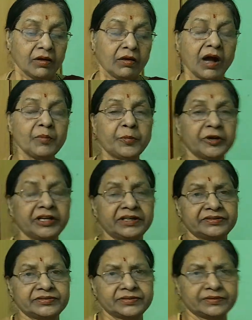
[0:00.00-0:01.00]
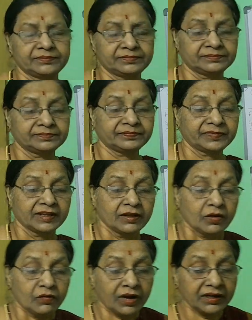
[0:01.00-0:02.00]
components.
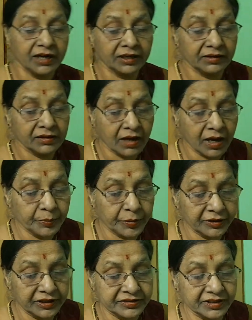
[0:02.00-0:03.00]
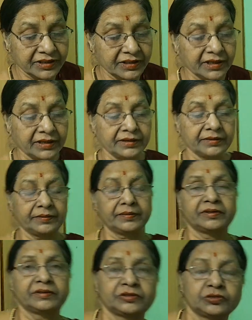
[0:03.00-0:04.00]
What are the components in the
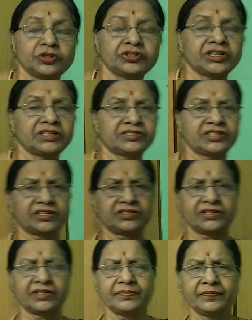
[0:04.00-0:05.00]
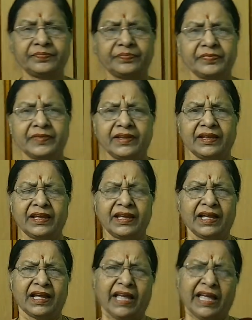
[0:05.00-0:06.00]
social structure?
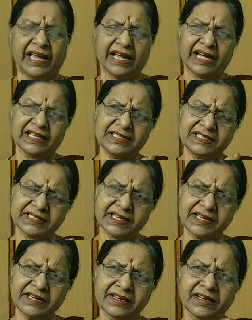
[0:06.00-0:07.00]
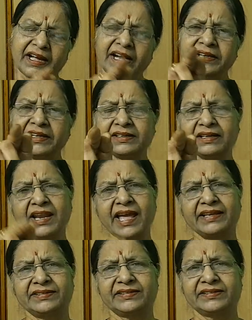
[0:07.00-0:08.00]
Culture and
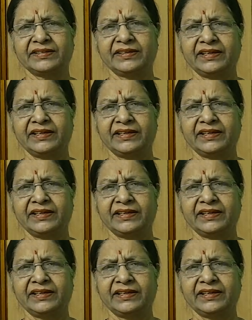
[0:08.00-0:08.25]
class.